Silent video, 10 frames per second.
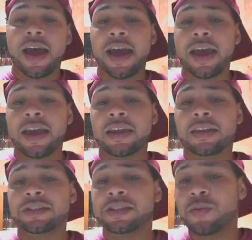a
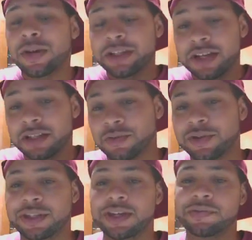
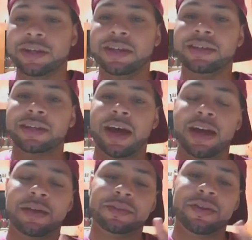2020 release.
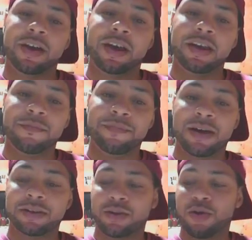I am talking
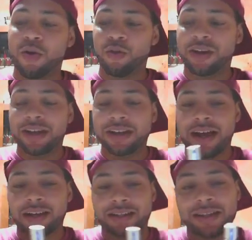about
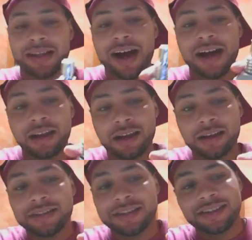Coconut
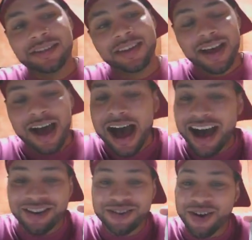Nanas.
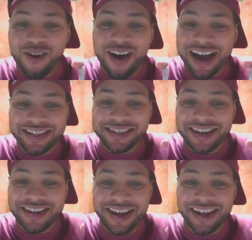I don't know why I
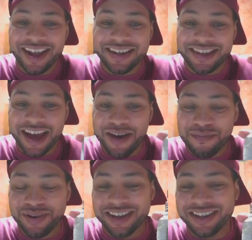said that like
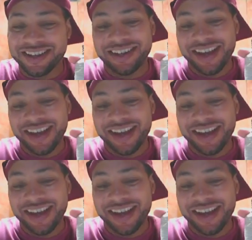that, but